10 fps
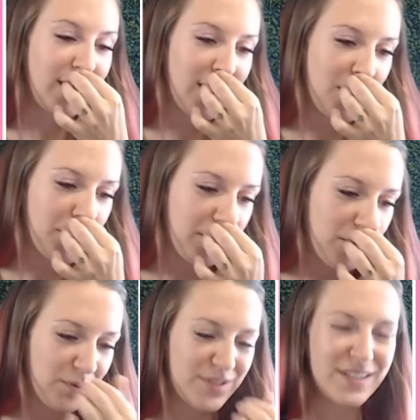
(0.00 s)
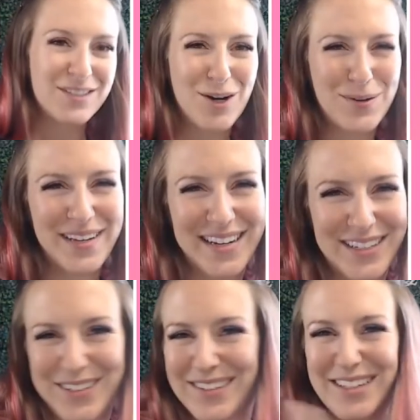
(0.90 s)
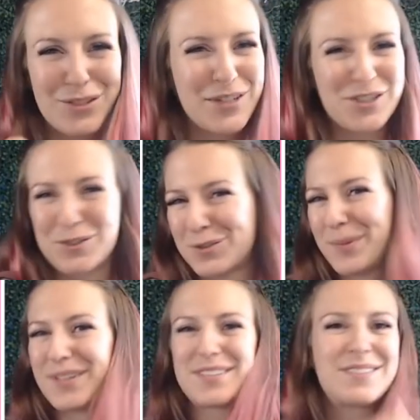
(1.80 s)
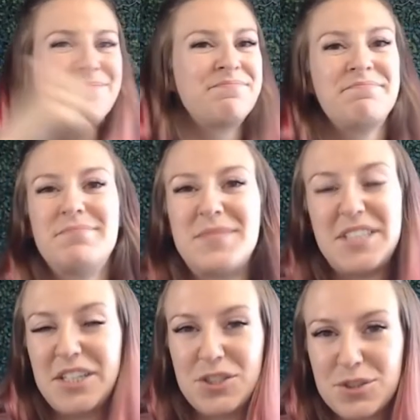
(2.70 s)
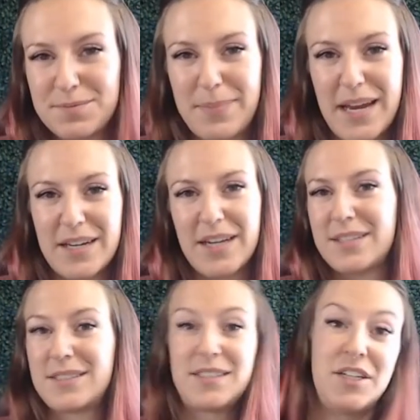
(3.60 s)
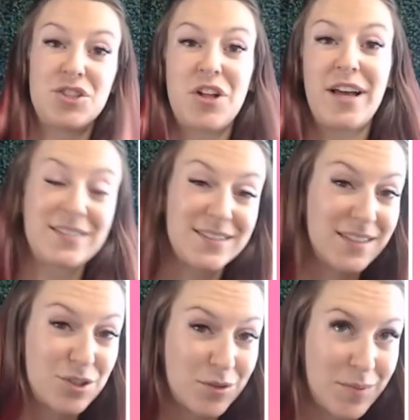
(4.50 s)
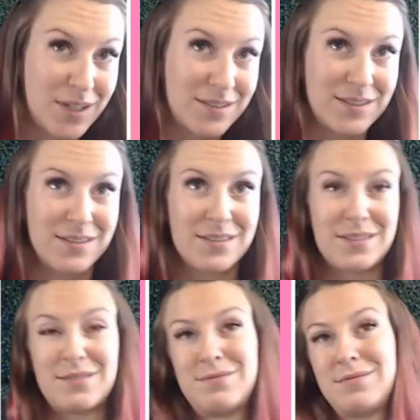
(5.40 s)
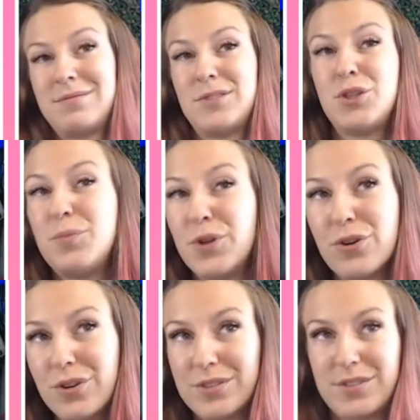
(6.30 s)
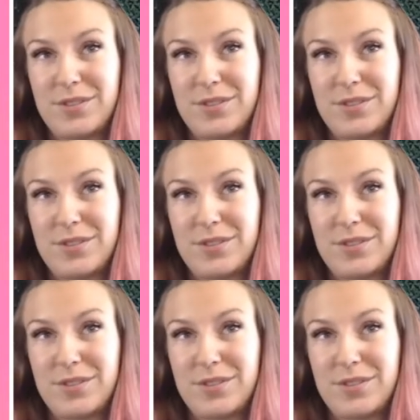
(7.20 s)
But most things are related. I do illustrate children's books, teach paint nights, teach classes at certain places, do murals,